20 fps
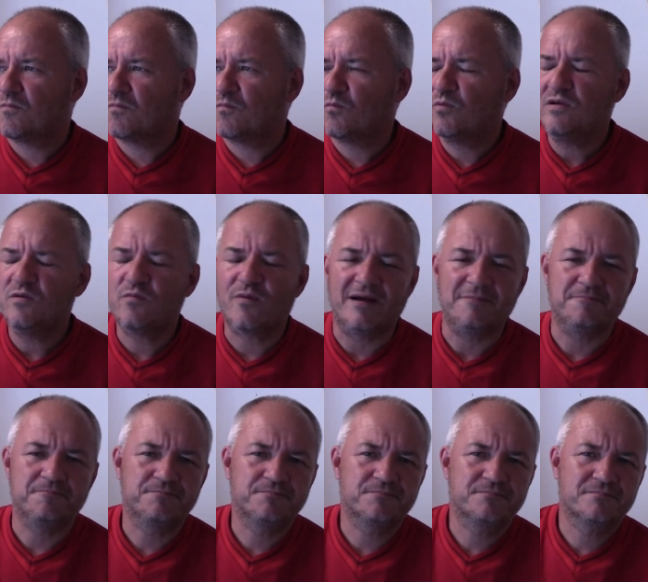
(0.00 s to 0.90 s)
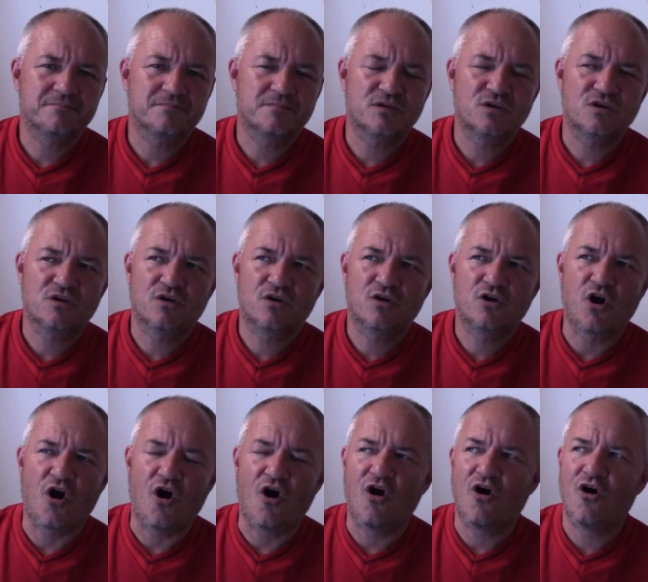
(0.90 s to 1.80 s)
we went,
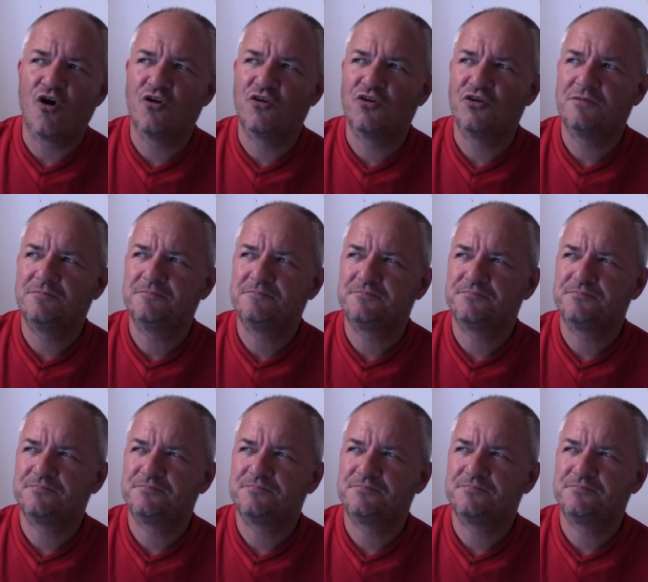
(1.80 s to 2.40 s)
got on